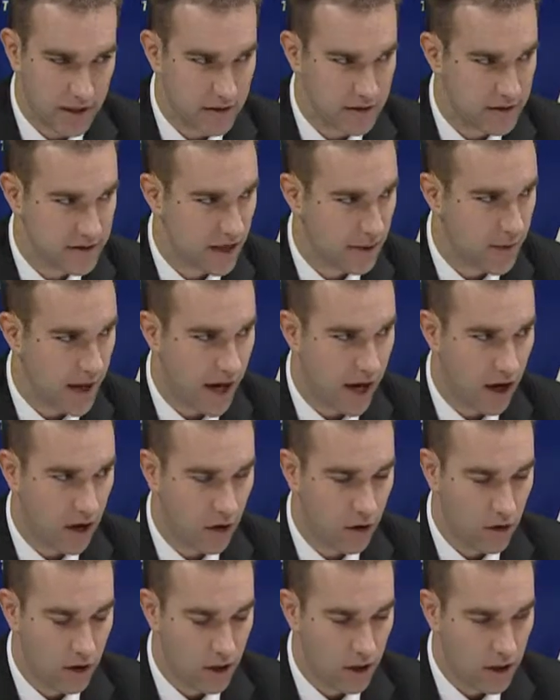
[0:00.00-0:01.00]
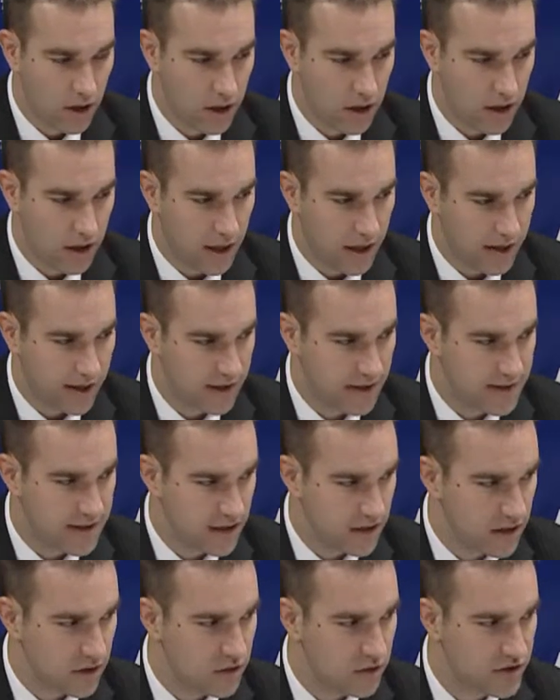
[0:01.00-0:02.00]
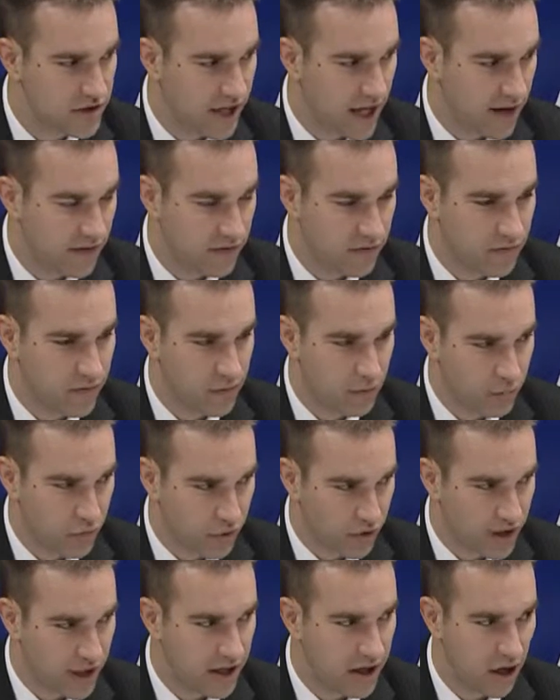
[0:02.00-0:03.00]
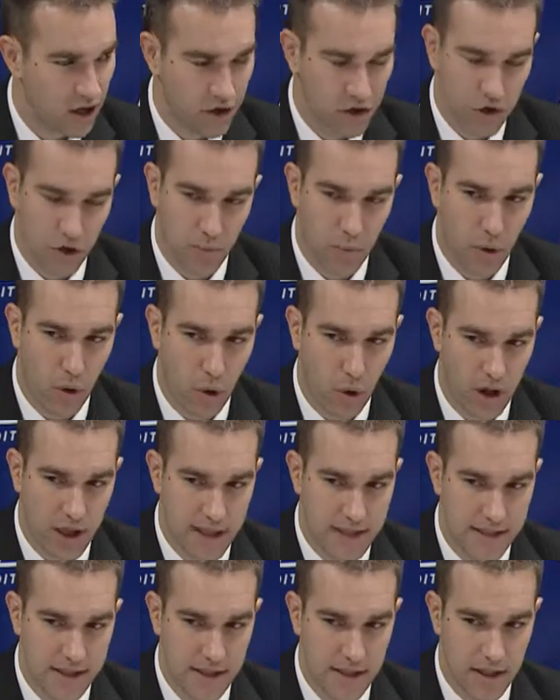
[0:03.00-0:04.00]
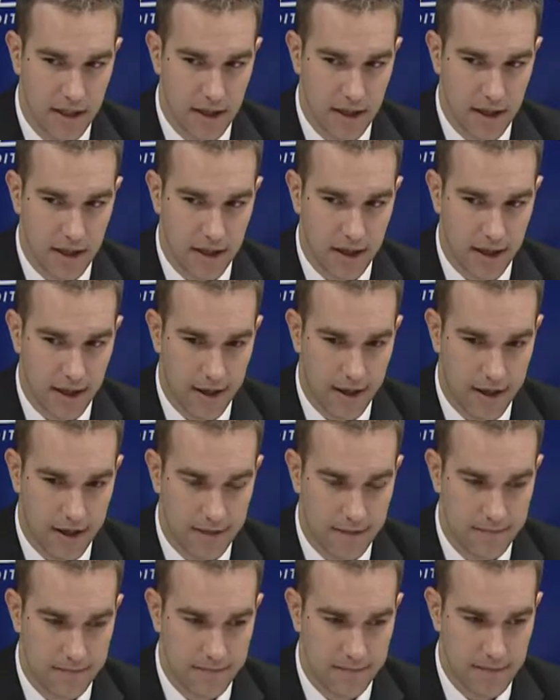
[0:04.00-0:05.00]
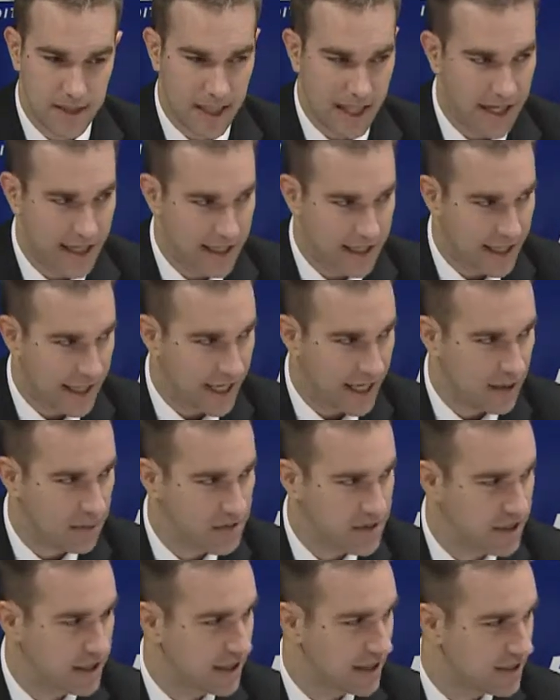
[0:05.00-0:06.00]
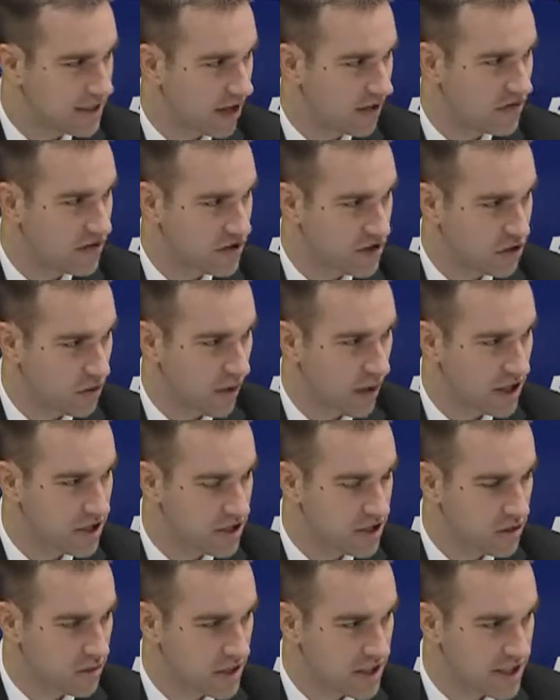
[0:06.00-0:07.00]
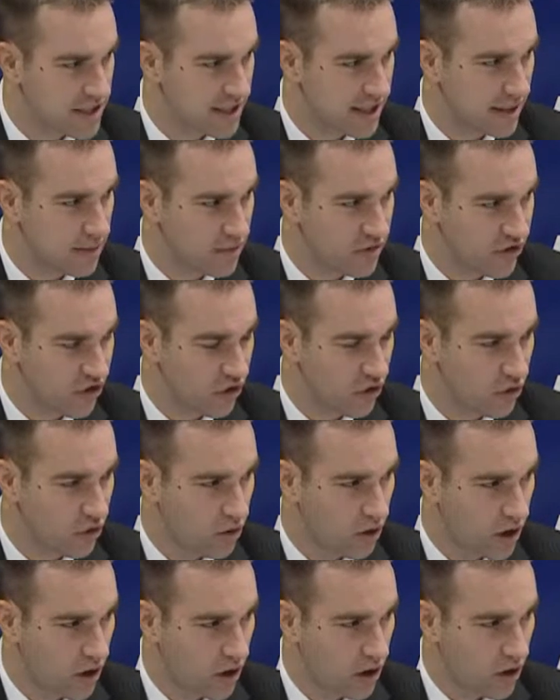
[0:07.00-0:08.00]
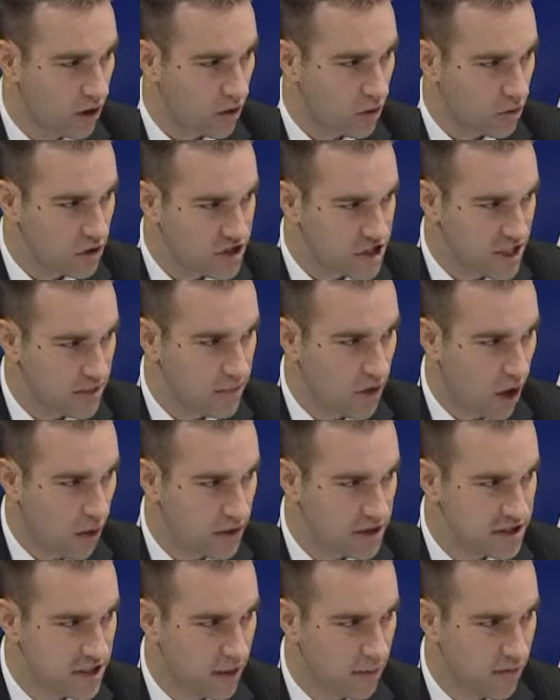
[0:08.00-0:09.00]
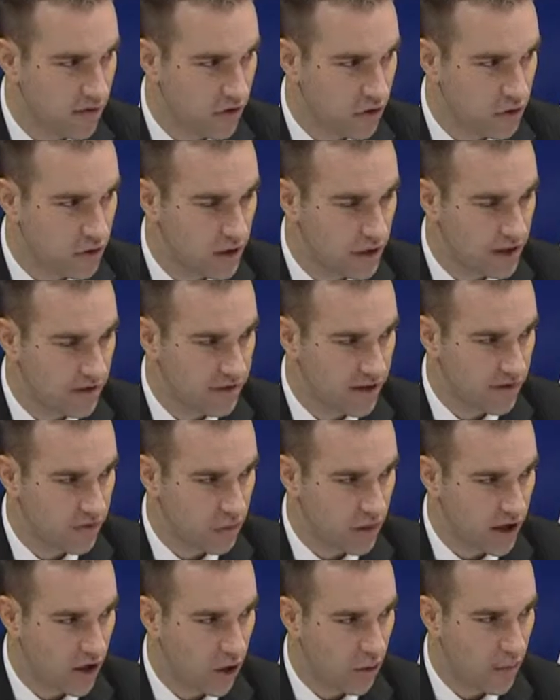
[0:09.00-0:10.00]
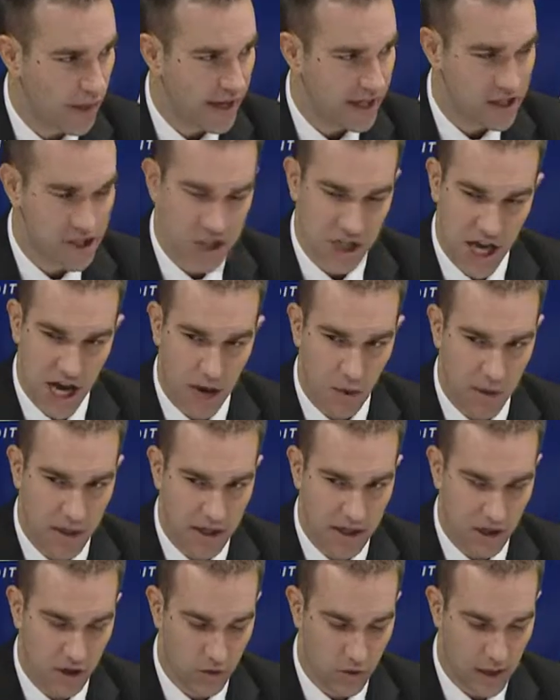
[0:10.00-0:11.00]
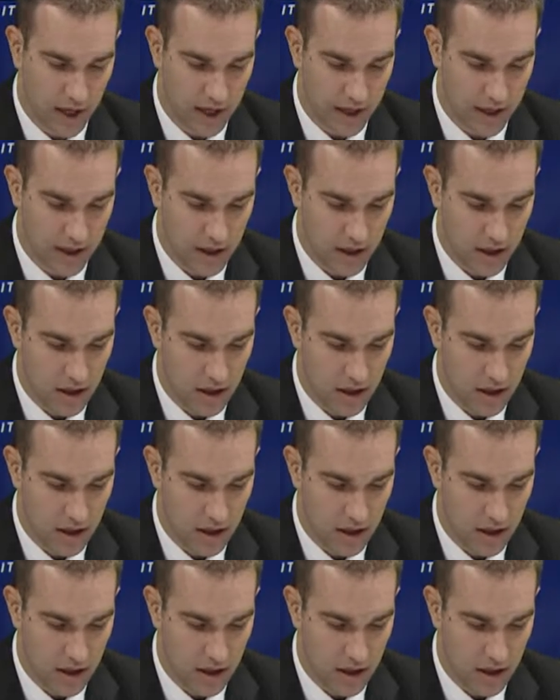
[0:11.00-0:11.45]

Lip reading: somehow continues to have pretty darn good poise late in games and in tough situations. We seem to always come through, and if we don't make a shot, we get a great